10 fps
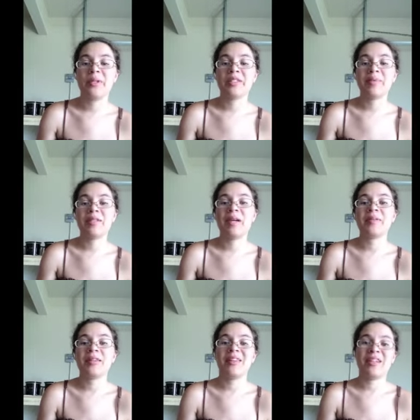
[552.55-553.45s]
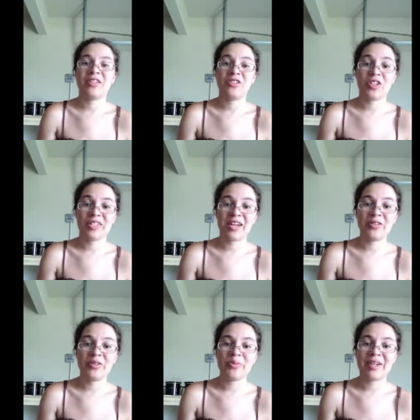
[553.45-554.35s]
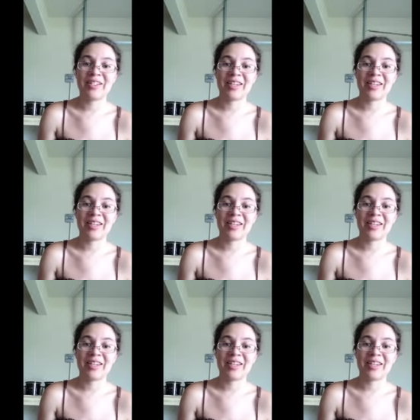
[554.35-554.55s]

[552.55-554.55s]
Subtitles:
But sometimes I think I stress out too much.